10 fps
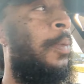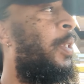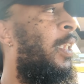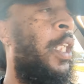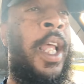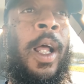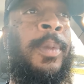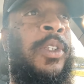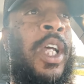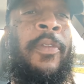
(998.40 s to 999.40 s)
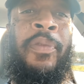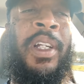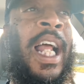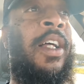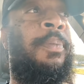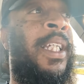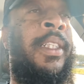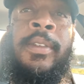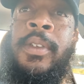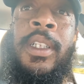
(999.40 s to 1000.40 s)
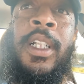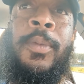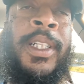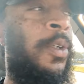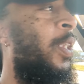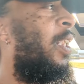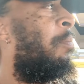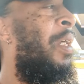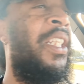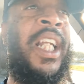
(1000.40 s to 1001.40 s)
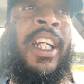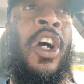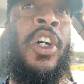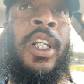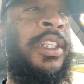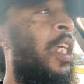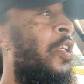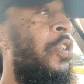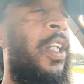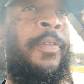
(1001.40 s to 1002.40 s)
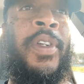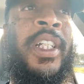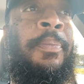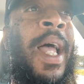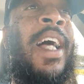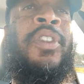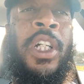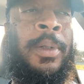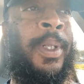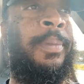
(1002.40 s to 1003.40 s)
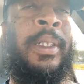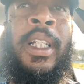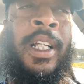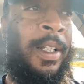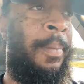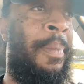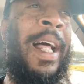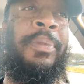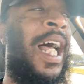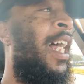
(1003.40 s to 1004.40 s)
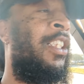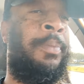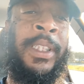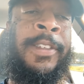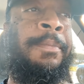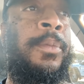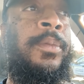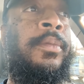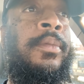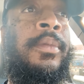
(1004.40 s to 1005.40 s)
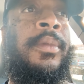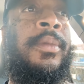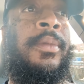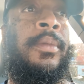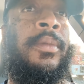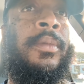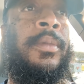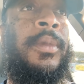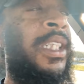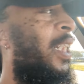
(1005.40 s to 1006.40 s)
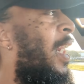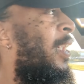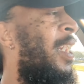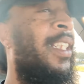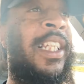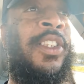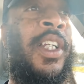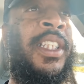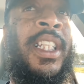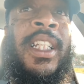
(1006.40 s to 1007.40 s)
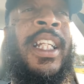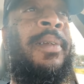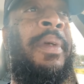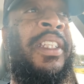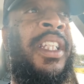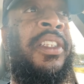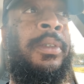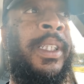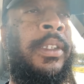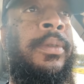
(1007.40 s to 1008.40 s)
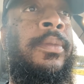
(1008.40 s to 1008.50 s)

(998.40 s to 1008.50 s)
I'm just, I'm just trying to figure out, man. We could have went to the beach later on. you, could have filled the bathtub up and, and baptized me. It's a lot of things I started seeing that didn't make sense to me.